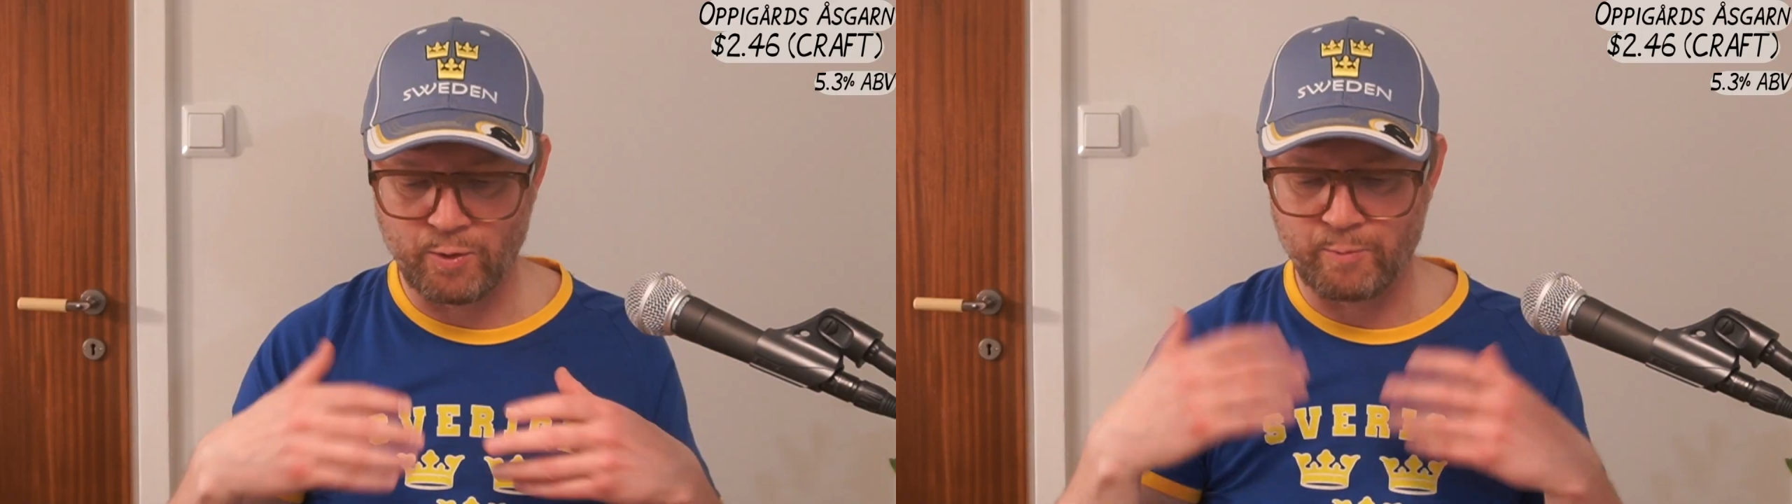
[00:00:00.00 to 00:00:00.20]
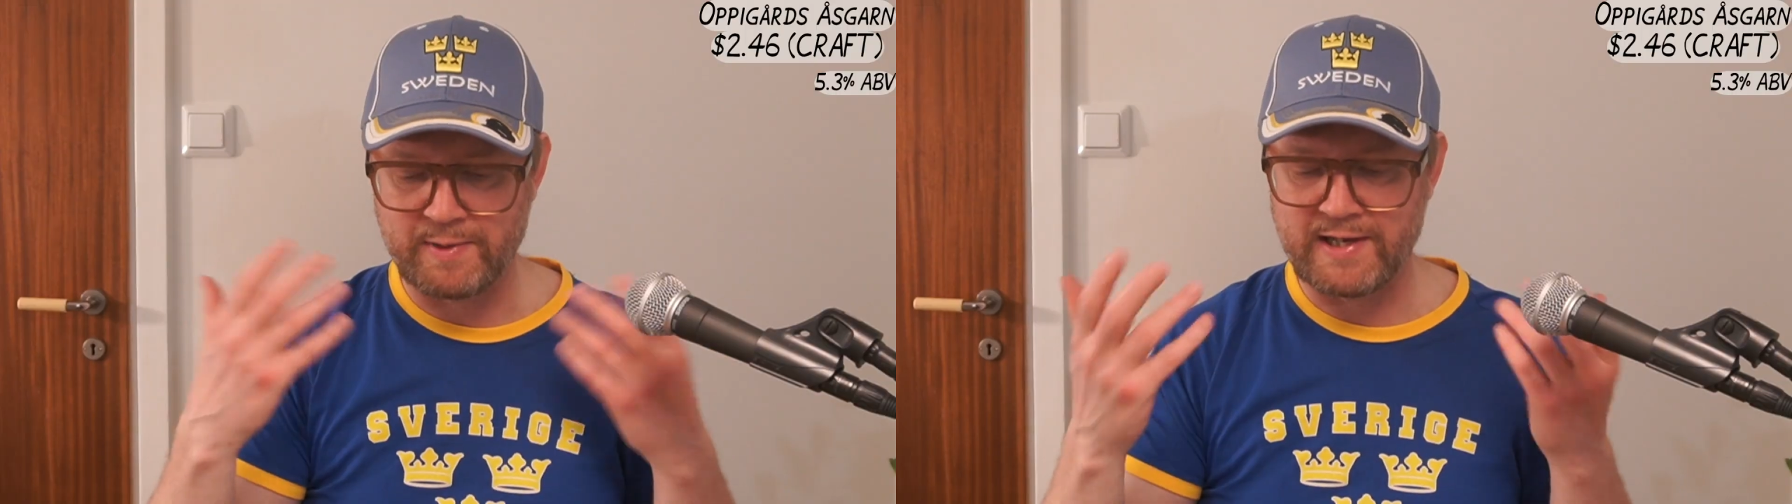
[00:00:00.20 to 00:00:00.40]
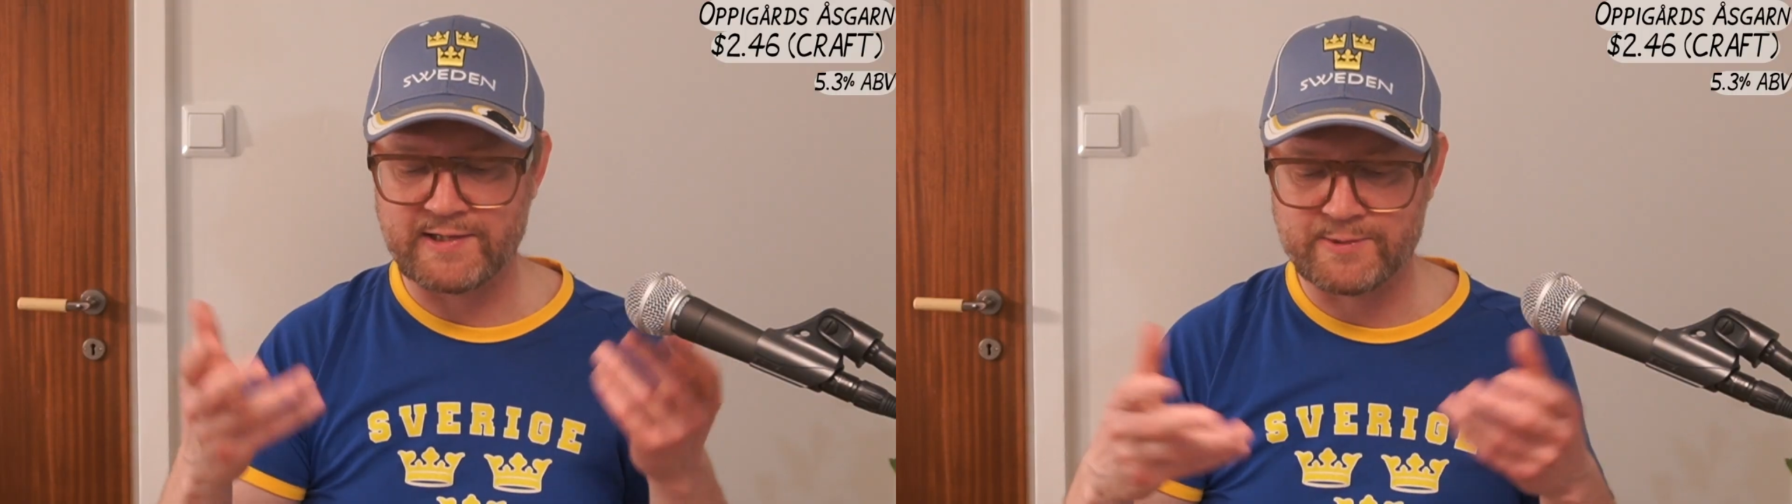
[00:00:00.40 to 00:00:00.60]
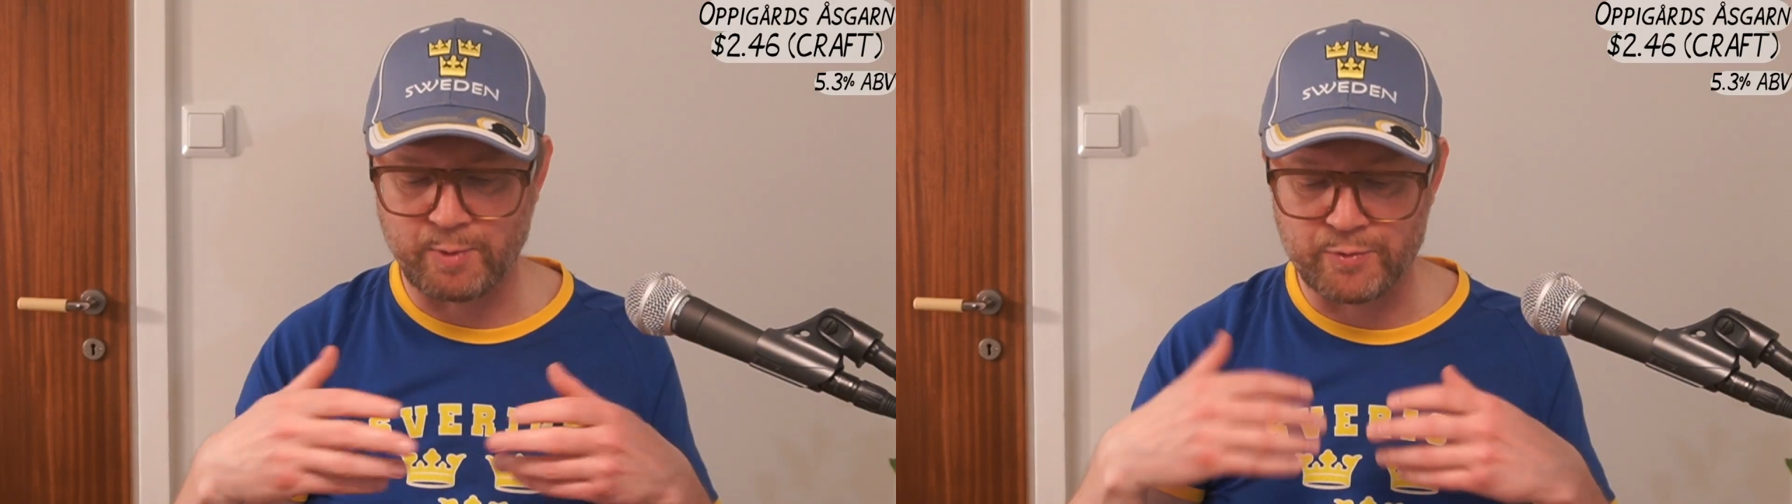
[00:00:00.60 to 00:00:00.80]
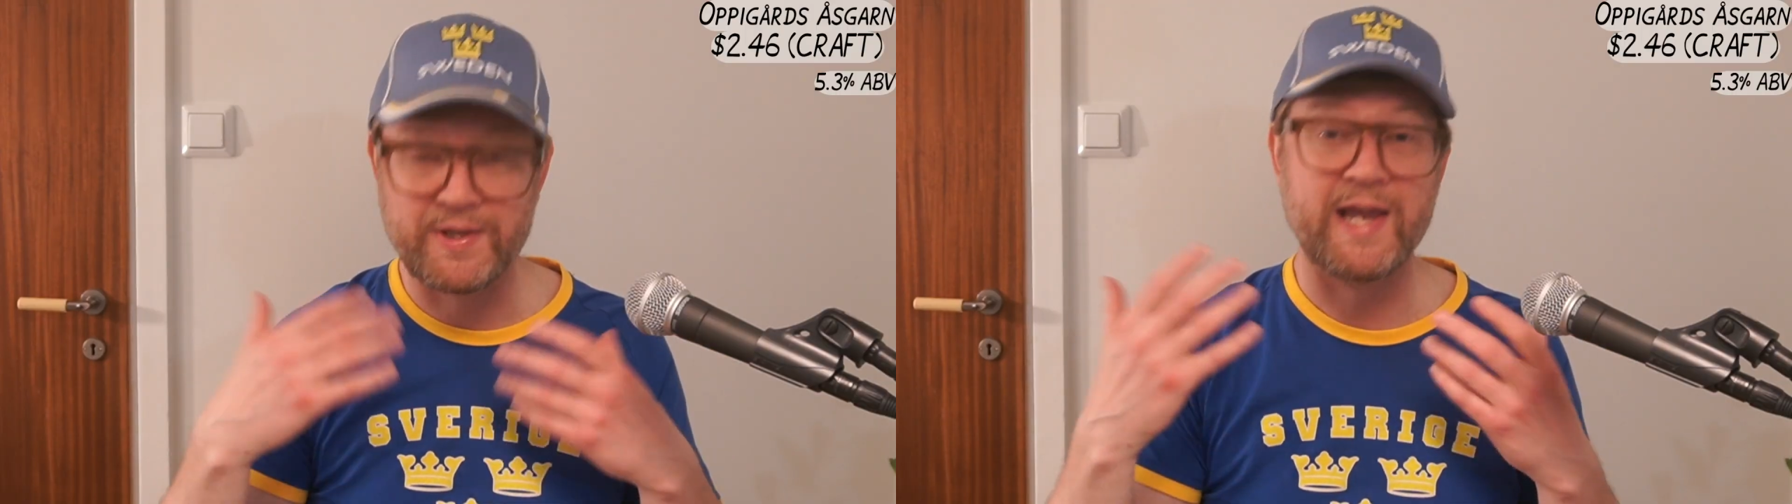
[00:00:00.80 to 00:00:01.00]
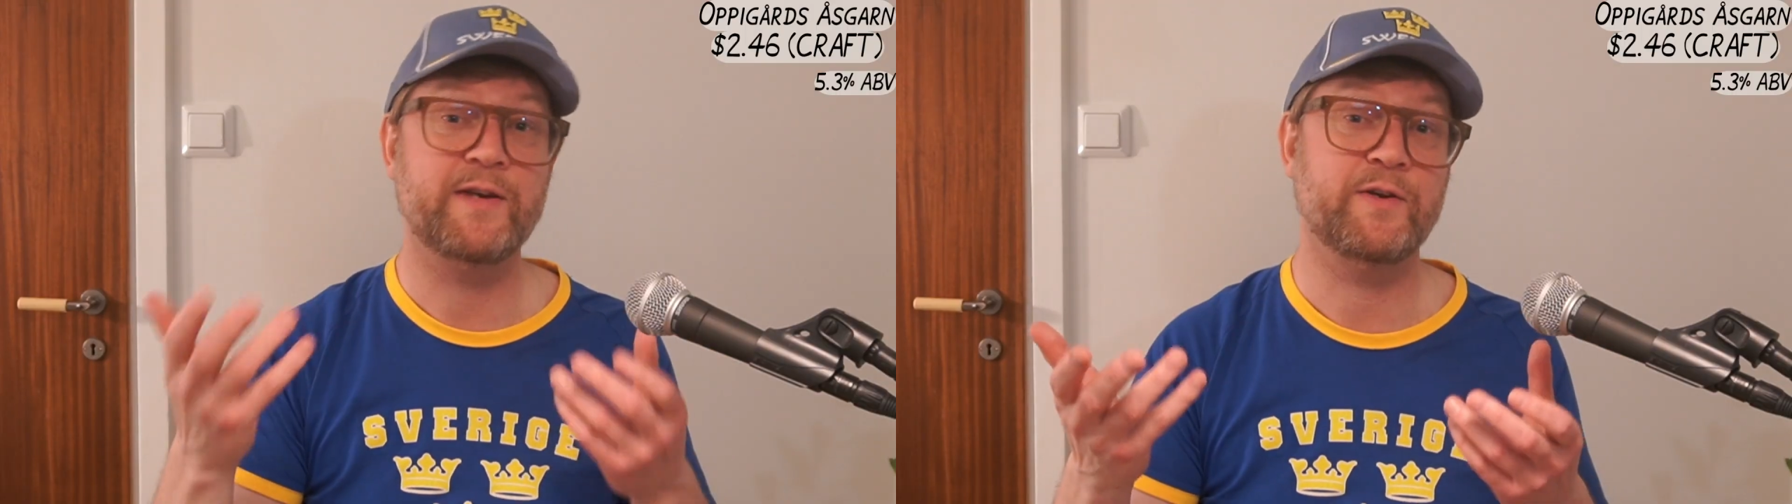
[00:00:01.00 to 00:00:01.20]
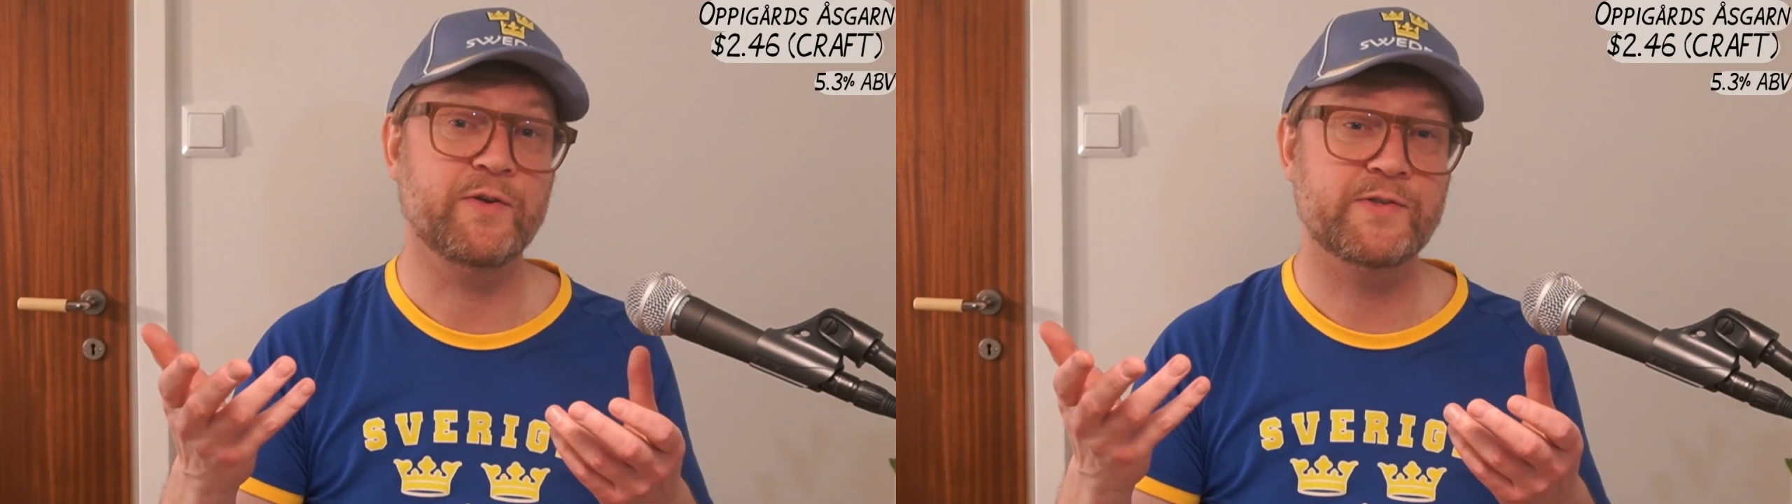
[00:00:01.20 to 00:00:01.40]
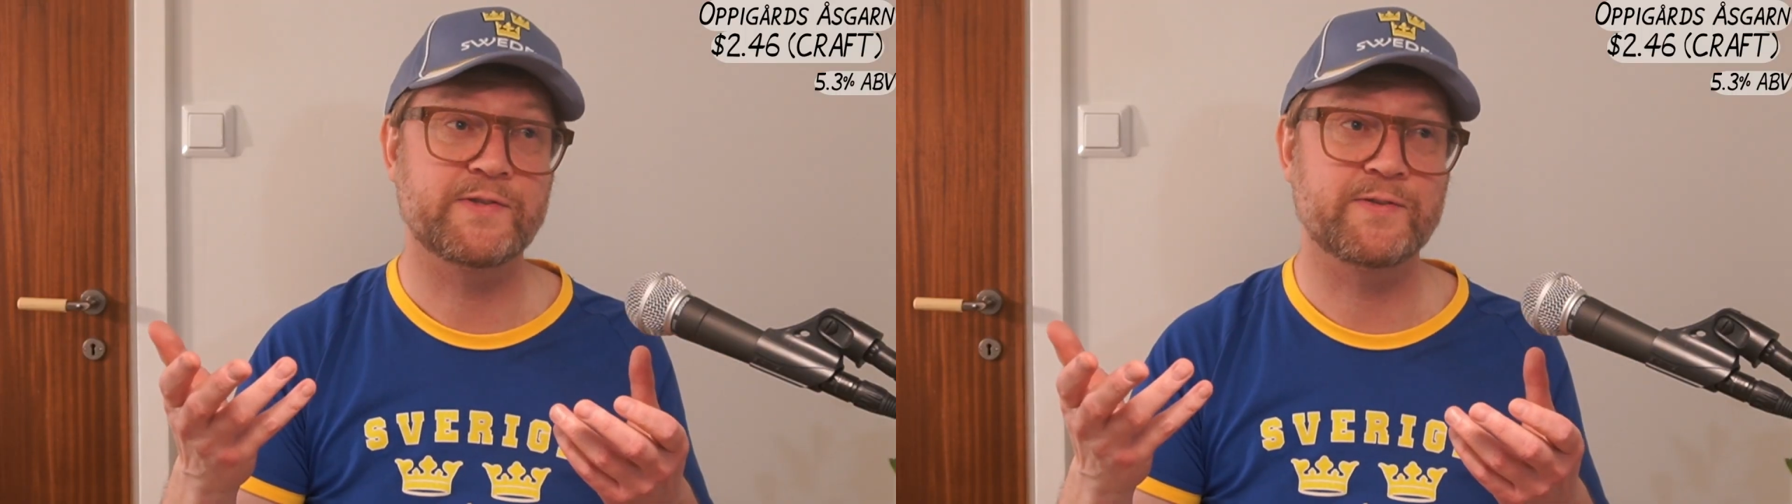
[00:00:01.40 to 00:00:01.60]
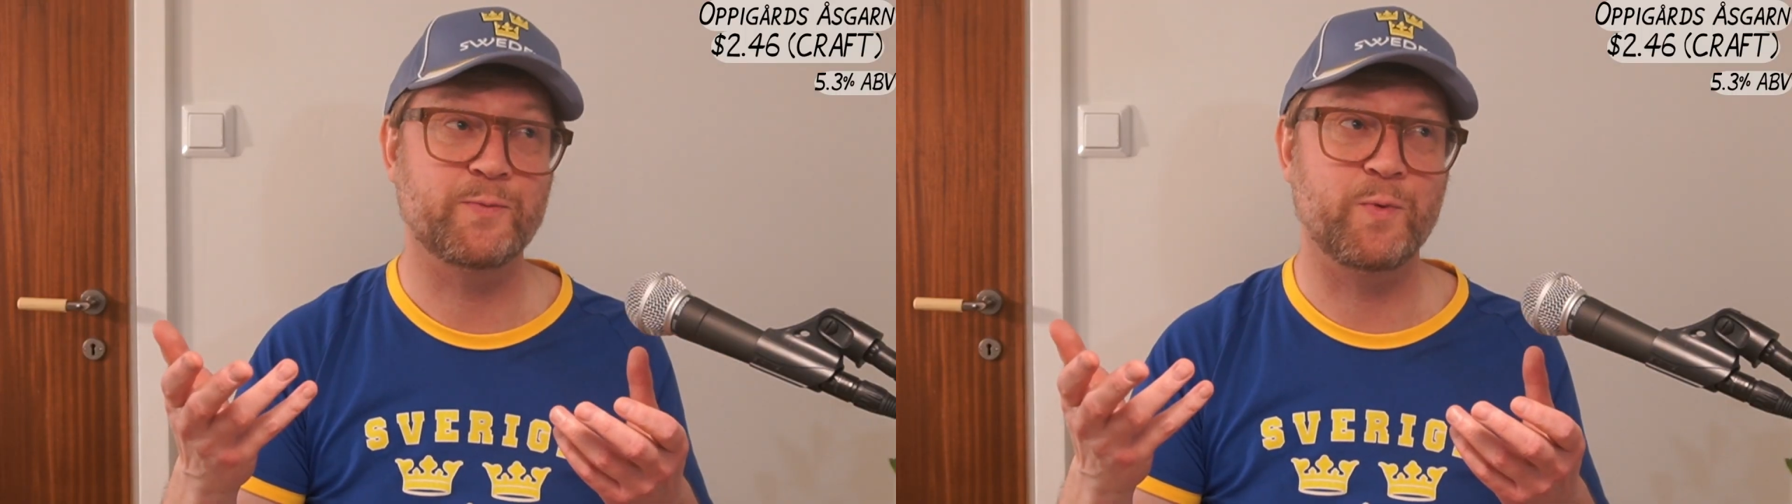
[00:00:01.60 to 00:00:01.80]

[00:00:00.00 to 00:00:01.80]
being spontaneous